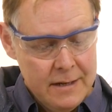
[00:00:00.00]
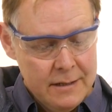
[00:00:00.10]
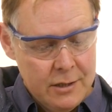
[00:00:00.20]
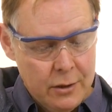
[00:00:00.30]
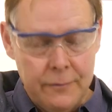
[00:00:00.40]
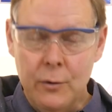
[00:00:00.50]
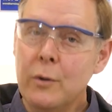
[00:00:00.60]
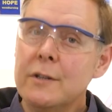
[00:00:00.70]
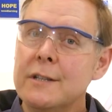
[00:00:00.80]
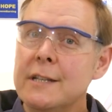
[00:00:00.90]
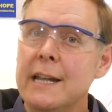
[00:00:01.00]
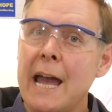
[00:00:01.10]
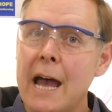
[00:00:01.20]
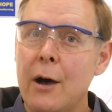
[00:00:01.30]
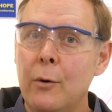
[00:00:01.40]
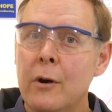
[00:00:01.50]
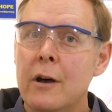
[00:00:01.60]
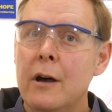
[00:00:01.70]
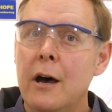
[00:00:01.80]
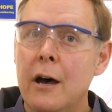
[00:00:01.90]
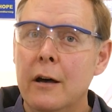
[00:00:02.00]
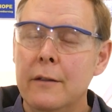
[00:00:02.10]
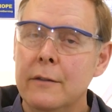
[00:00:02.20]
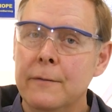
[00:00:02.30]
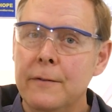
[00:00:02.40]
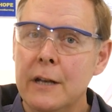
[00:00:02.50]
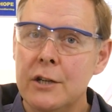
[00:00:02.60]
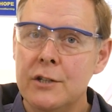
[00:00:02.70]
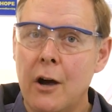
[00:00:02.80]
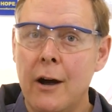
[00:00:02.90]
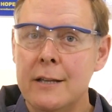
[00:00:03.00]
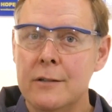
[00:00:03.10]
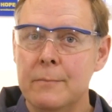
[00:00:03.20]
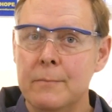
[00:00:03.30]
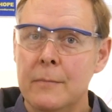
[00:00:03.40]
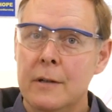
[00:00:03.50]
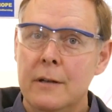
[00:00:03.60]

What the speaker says: So if you want to see how the finished item